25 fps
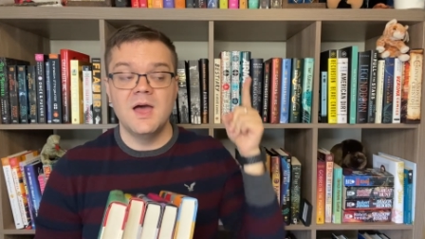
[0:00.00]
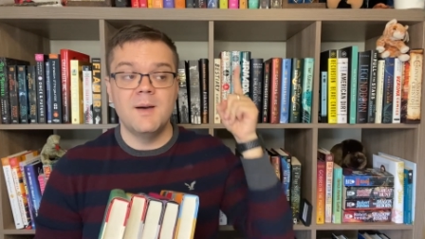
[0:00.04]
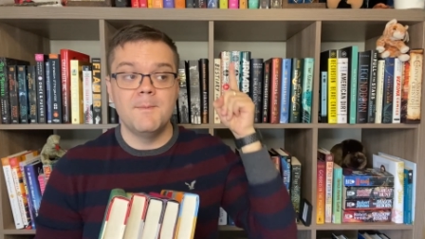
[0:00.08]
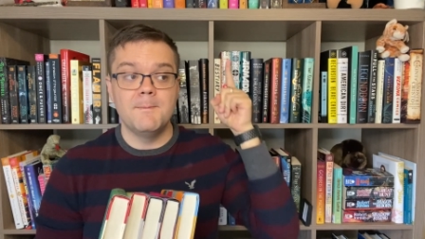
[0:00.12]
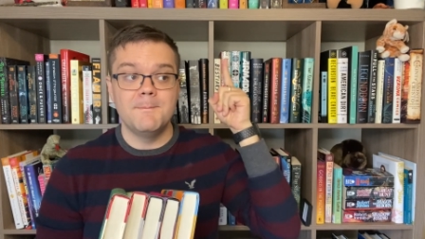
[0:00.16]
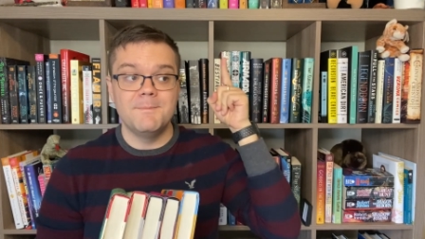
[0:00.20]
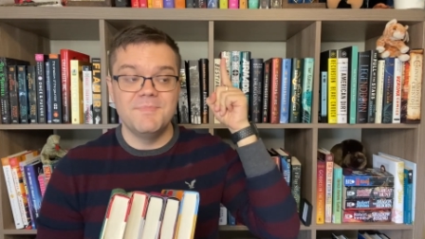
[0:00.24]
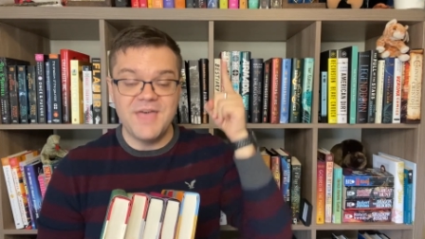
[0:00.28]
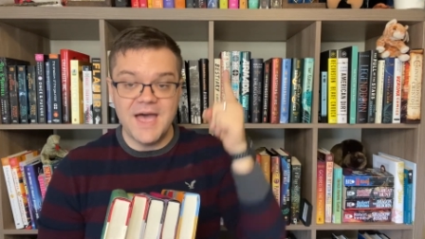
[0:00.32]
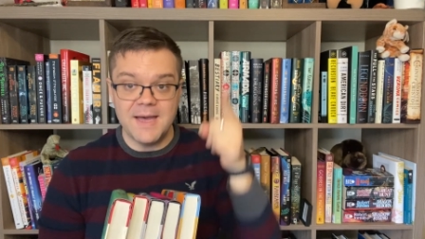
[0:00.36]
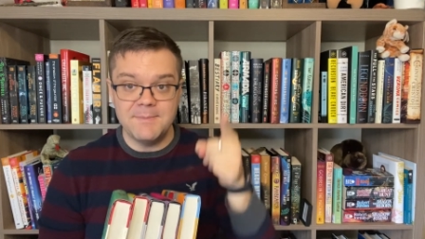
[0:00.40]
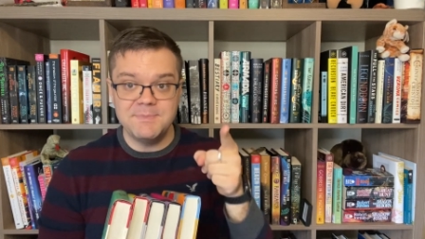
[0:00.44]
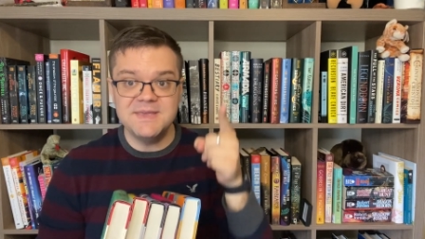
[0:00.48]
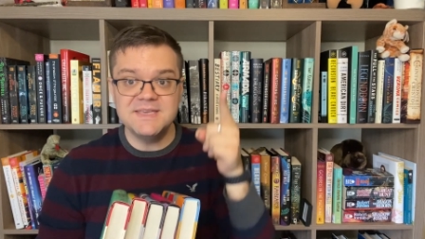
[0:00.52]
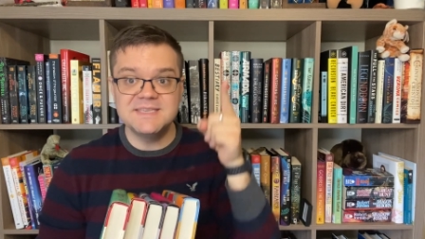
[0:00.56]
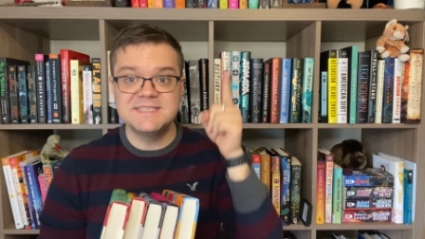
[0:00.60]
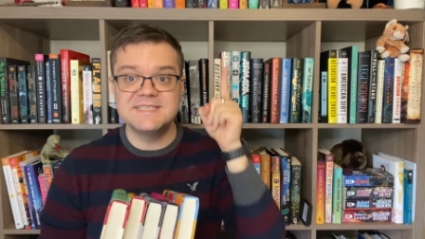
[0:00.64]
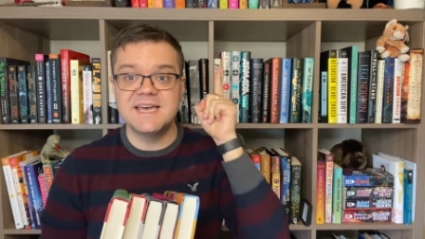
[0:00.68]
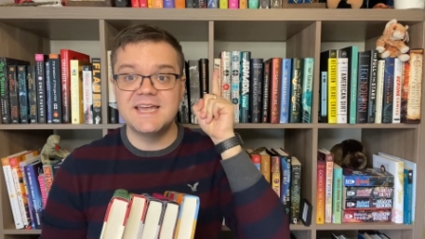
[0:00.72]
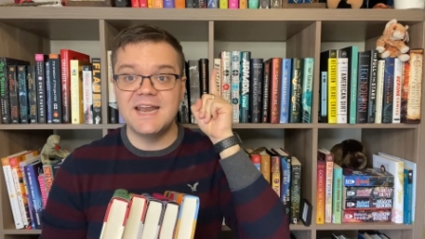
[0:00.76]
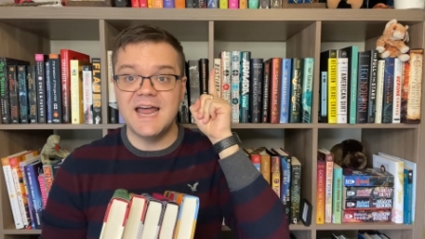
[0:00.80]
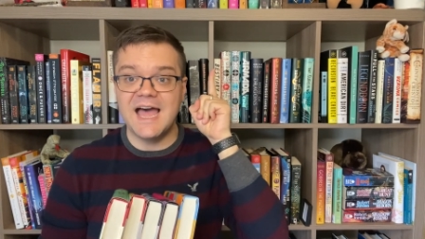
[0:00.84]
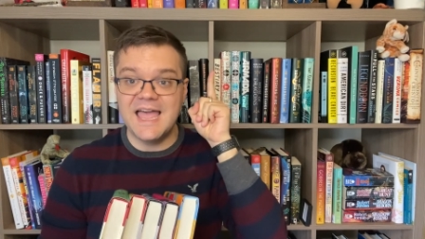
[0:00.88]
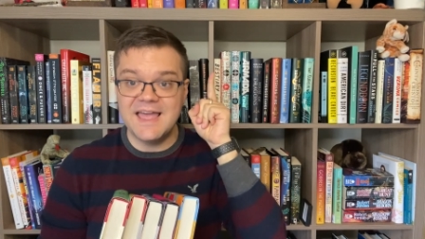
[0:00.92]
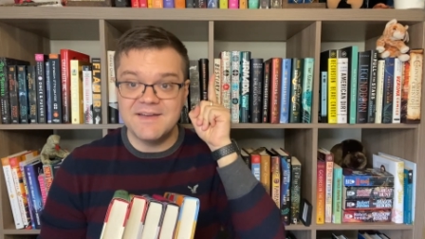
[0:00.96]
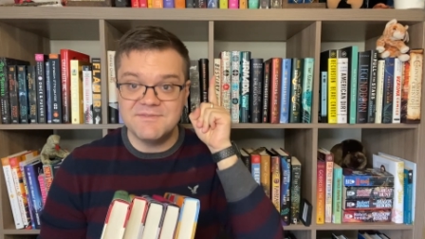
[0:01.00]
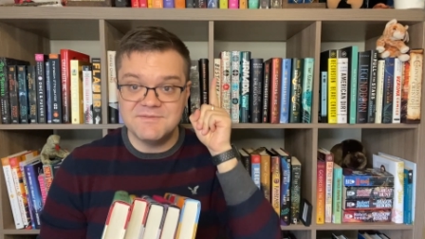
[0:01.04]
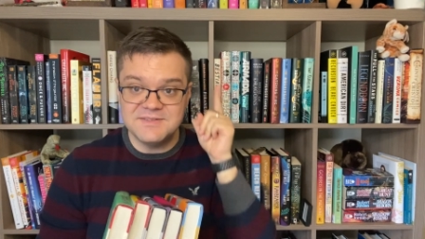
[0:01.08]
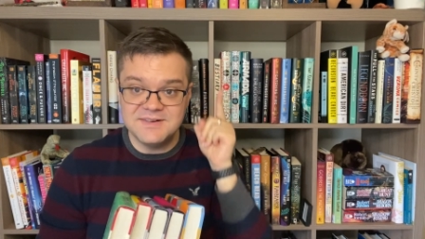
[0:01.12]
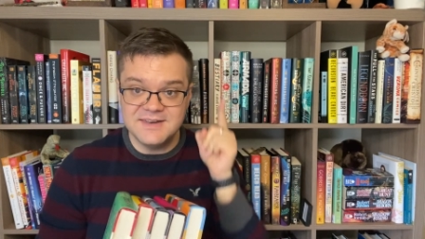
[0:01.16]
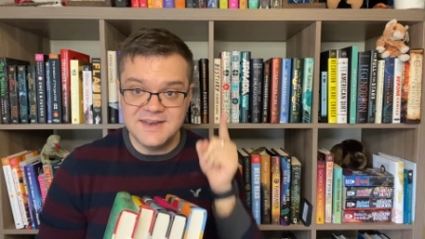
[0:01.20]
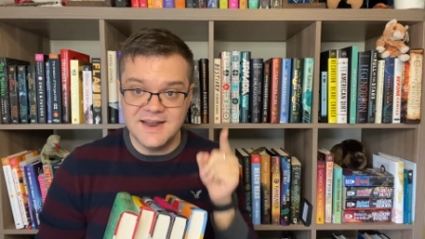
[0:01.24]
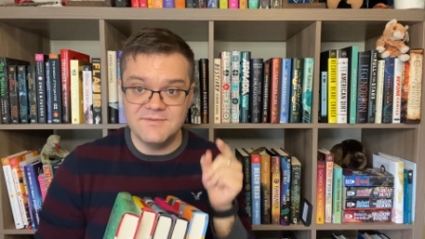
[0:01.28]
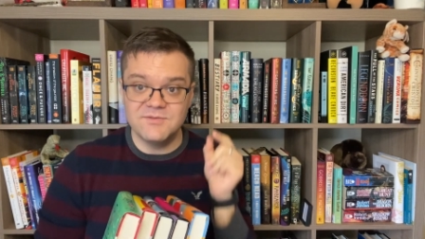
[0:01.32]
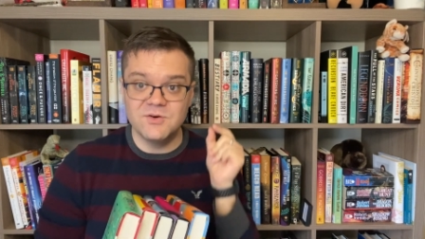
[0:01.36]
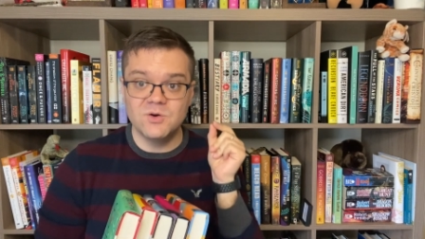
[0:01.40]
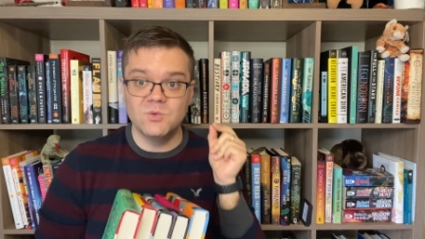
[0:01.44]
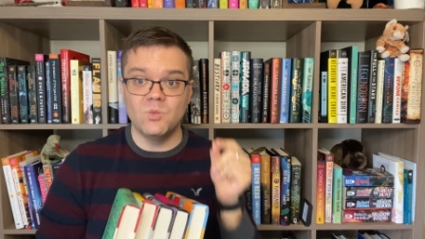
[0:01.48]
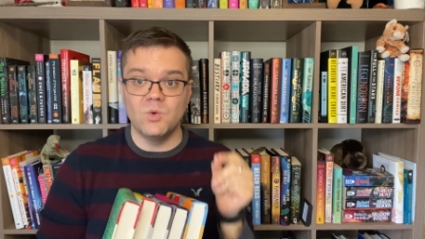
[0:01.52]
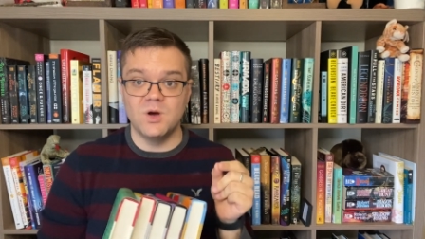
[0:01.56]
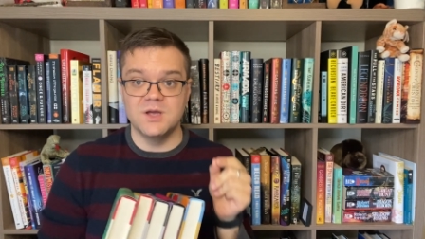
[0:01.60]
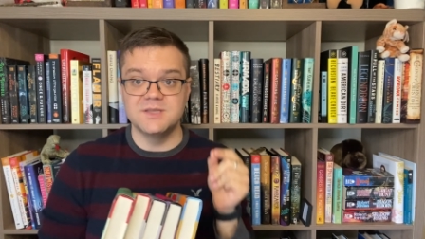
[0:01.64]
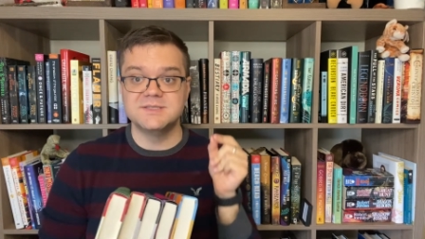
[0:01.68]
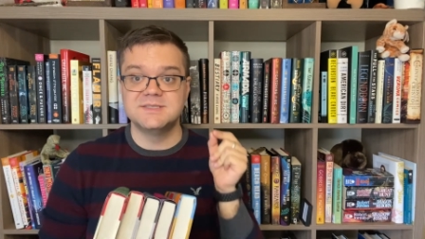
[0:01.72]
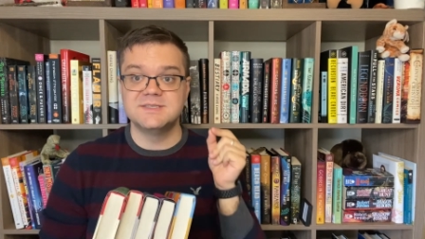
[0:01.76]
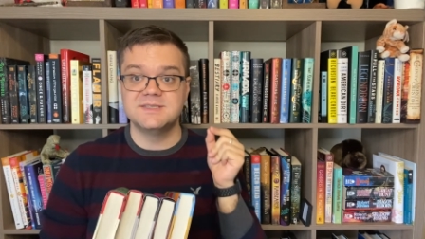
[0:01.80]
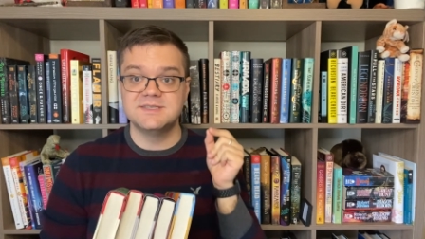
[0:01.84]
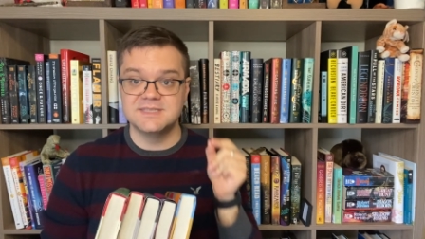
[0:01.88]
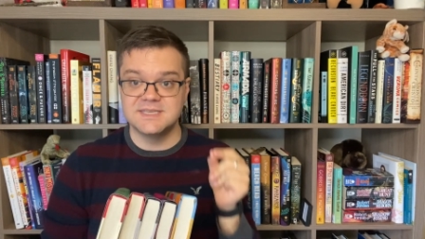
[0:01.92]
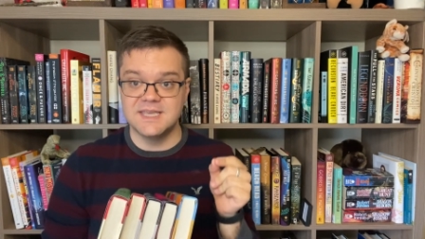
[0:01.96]
That being said, I have never
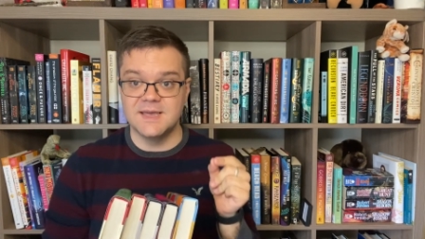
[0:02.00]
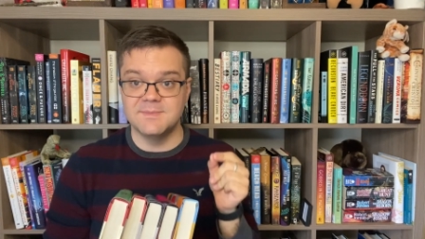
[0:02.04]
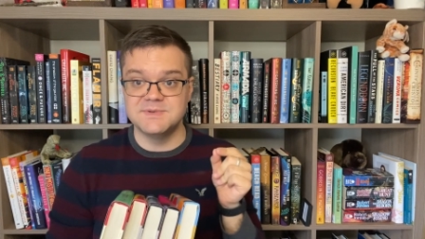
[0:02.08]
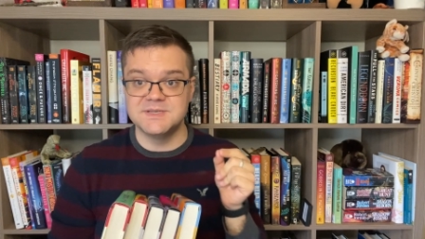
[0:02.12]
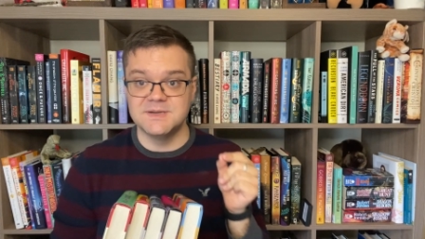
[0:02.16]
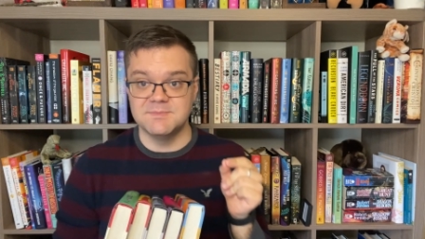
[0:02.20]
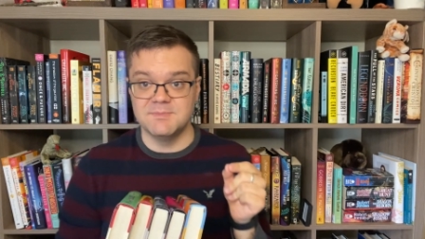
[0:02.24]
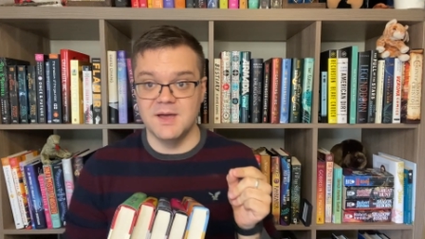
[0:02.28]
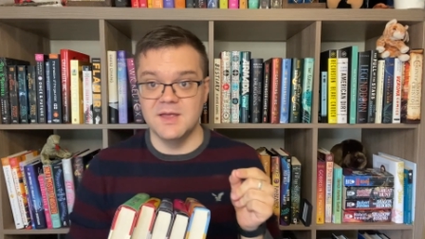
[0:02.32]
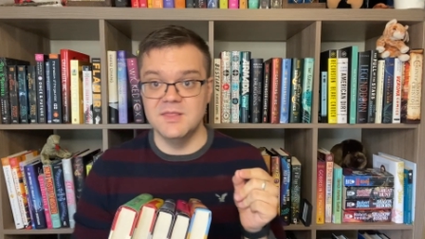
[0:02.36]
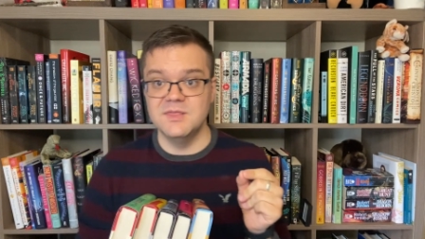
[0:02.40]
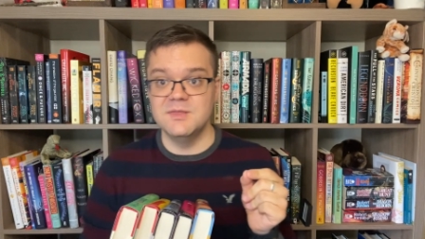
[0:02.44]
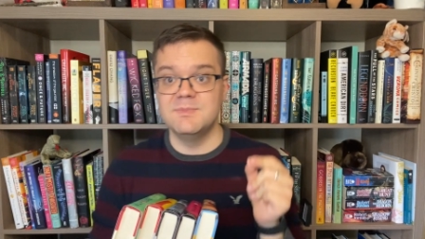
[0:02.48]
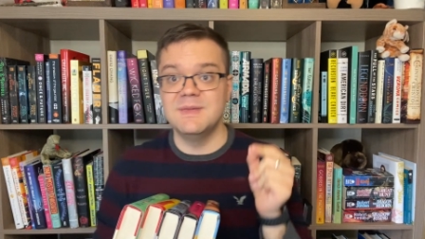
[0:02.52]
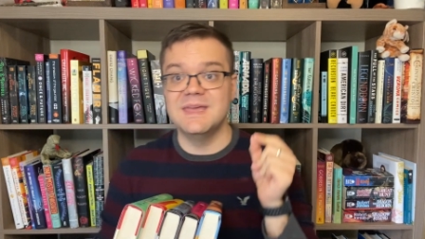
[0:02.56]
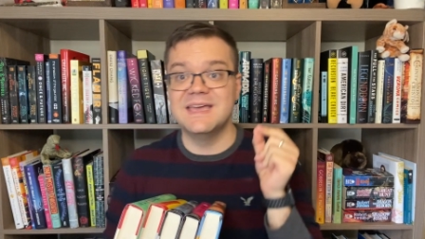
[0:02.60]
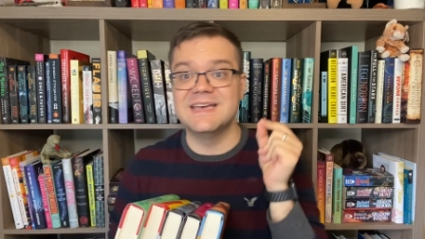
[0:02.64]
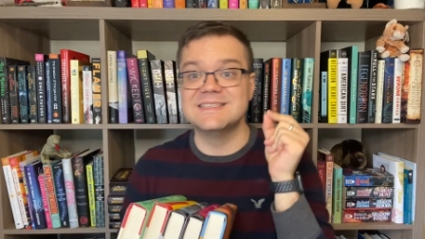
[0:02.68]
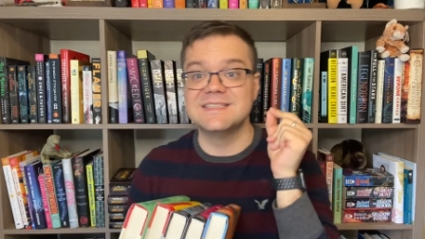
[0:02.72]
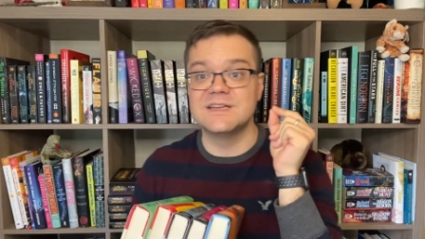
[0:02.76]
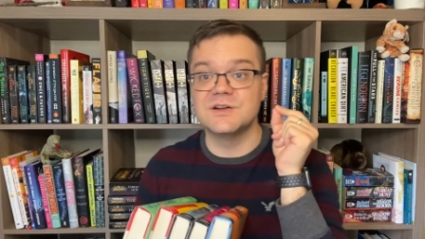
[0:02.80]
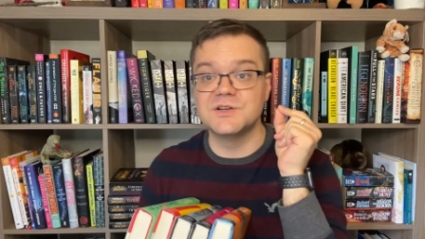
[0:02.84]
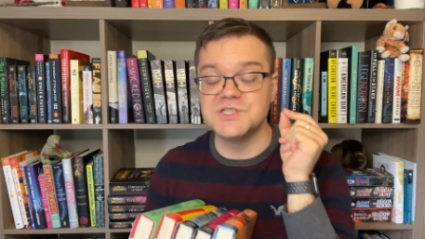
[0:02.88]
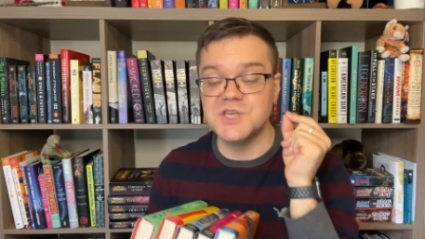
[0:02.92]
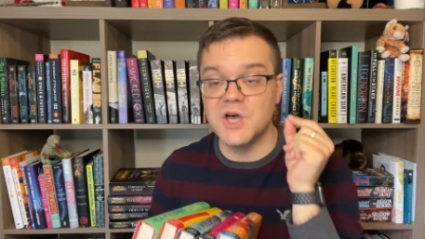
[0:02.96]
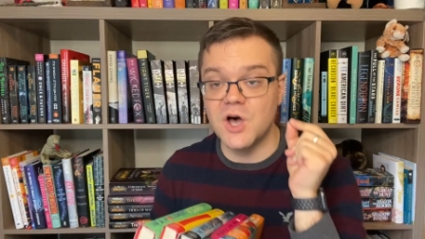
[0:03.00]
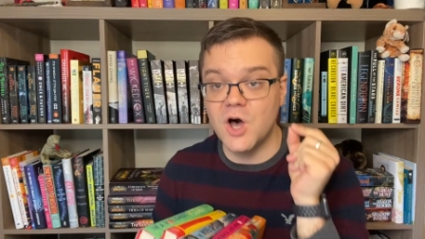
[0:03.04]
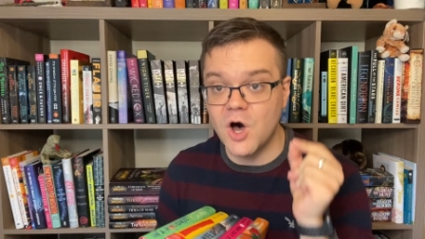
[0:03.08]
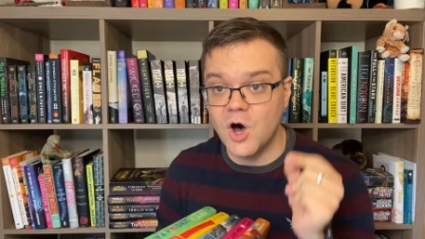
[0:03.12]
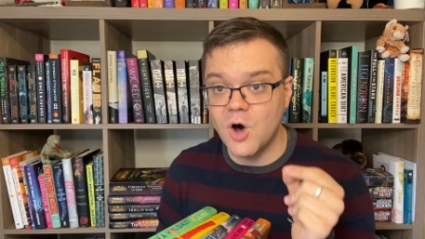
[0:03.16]
once skipped a month because there's